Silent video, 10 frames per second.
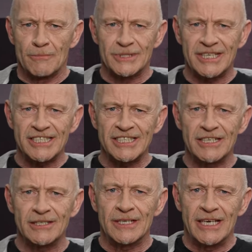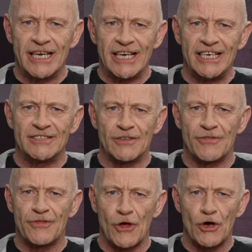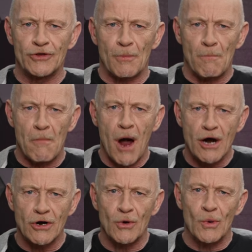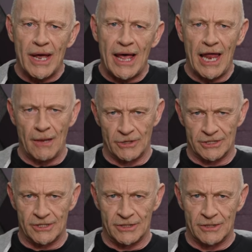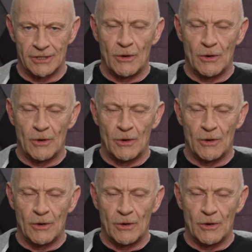Potassium is the third macro element,